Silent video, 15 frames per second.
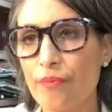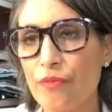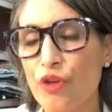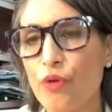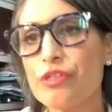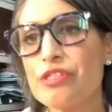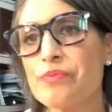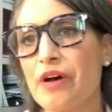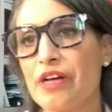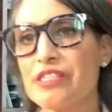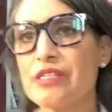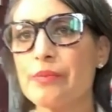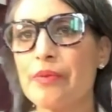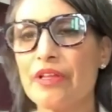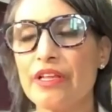your
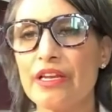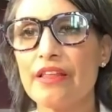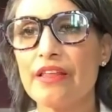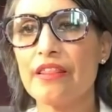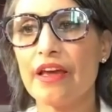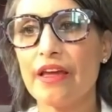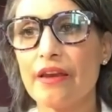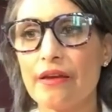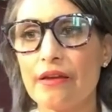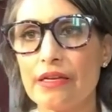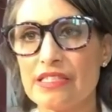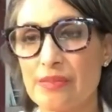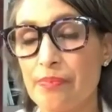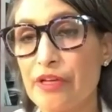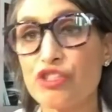responsibility then,
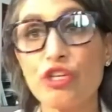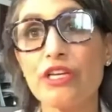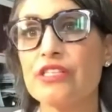especially